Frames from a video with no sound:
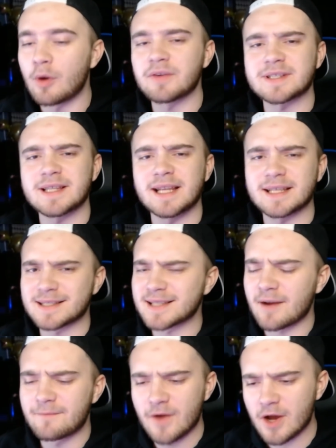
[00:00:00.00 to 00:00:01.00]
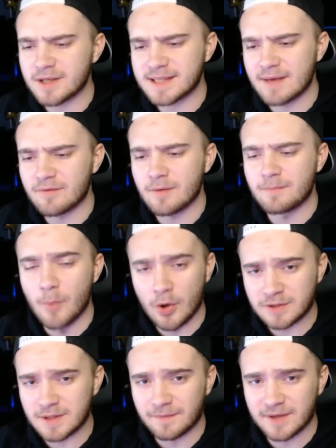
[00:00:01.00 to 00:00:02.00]
obviously this is our first ever,
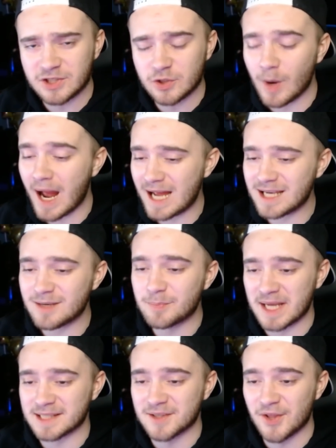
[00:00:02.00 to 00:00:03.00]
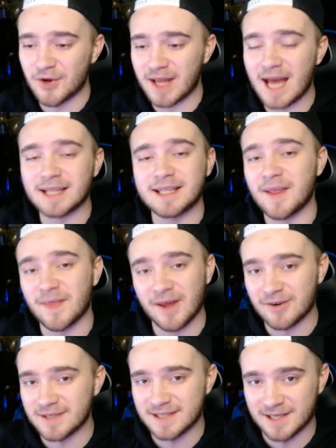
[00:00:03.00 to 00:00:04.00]
most official and best look at the
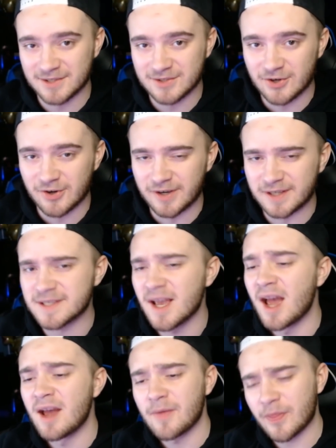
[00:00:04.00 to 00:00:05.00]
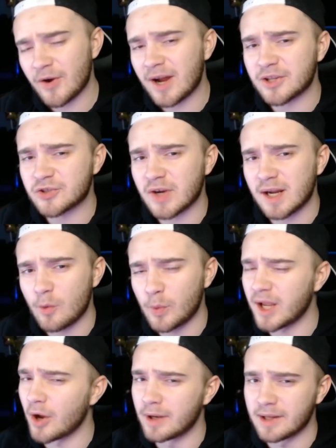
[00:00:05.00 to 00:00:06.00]
Therizinosaurus. Throughout the trailer
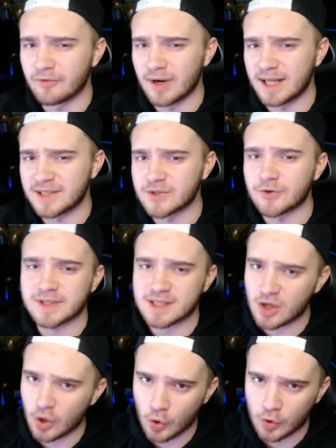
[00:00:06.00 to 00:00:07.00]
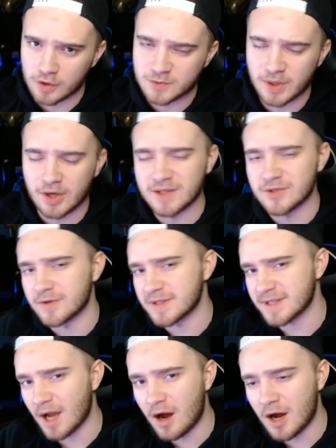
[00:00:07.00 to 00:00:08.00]
we only really saw its claws, we only saw
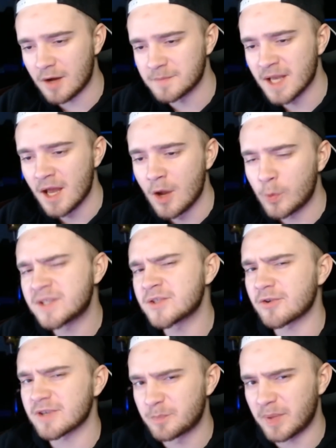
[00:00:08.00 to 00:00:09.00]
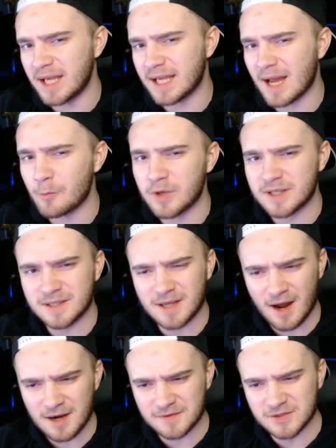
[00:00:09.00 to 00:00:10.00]
its arms, we saw its beak, and we
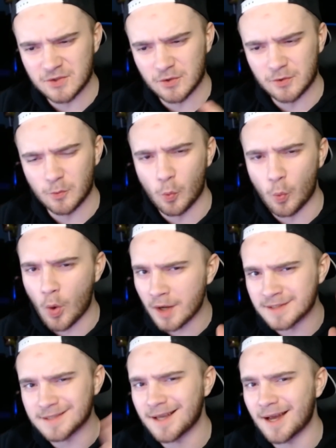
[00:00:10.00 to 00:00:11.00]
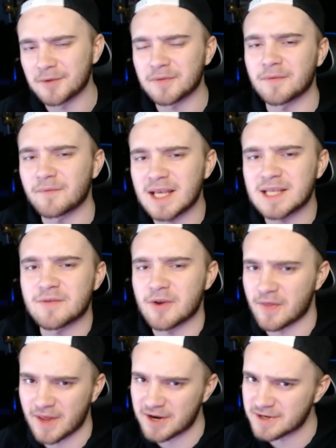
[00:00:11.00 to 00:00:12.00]
kind of saw one side of the face for
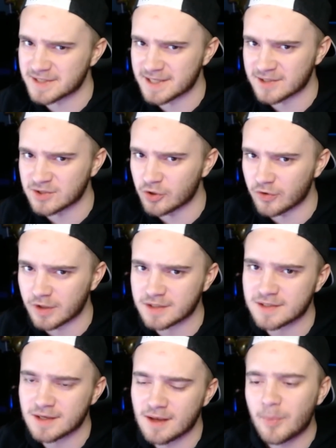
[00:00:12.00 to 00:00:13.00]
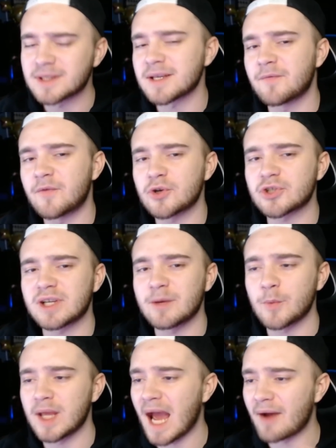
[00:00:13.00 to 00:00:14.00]
the Therizinosaurus. But unfortunately
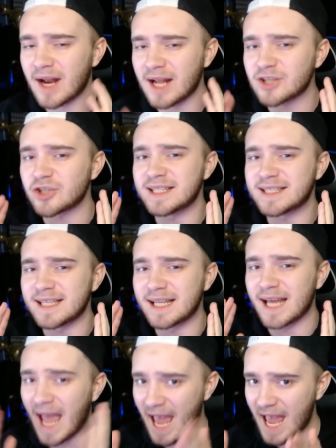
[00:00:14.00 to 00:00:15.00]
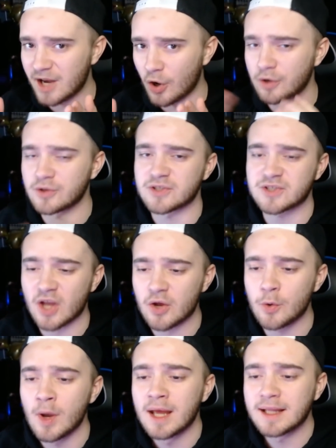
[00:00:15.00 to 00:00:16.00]
we haven't actually seen it head on,
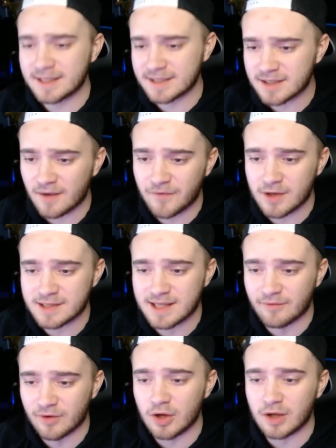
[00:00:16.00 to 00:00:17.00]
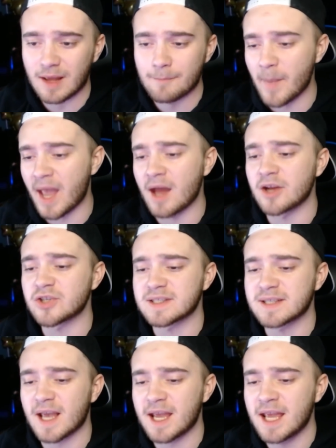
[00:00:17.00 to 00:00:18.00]
so this is our first ever look, and may I
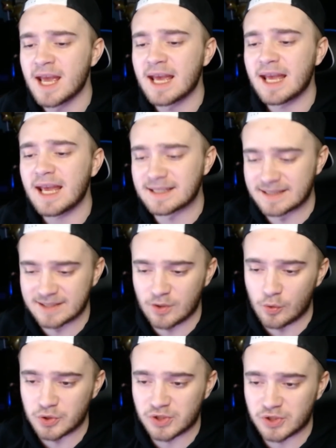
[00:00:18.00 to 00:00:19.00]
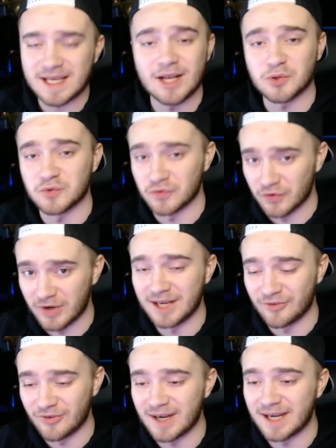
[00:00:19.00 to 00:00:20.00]
just say, it is gorgeous. It looks
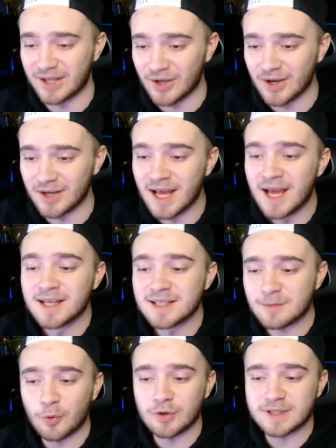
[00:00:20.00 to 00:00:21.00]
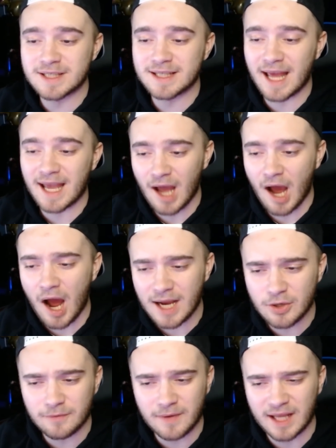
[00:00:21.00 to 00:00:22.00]
really good, supporting a
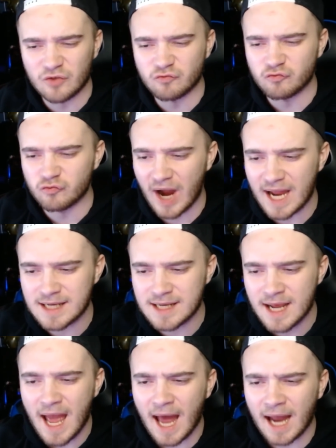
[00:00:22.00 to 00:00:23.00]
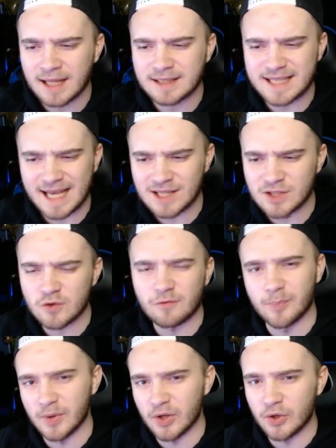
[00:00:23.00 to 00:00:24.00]
kind of like a red and a tint
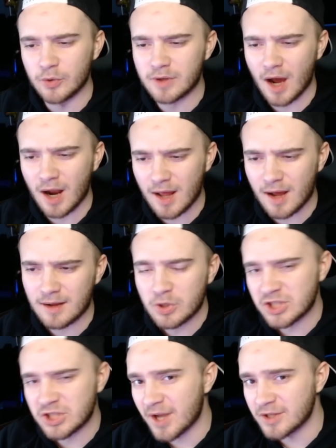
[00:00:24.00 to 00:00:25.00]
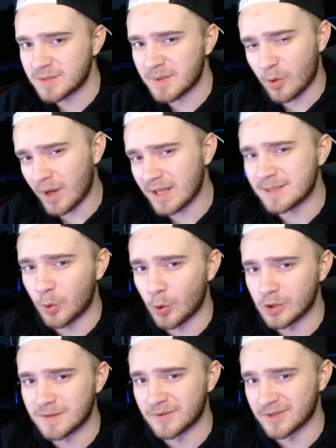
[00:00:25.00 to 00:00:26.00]
of blue colour, which is going to be quite
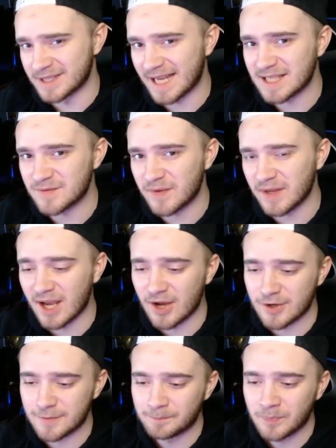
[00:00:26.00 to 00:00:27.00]
important for today's video.